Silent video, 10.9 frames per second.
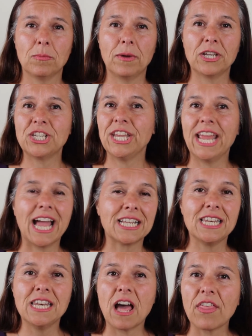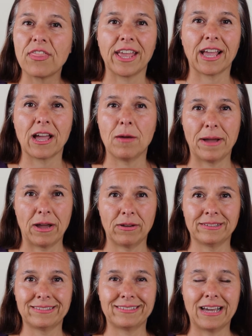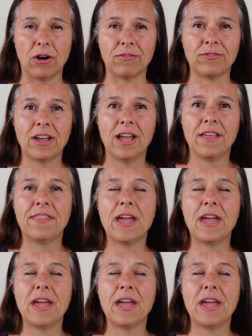but she had nothing about herself.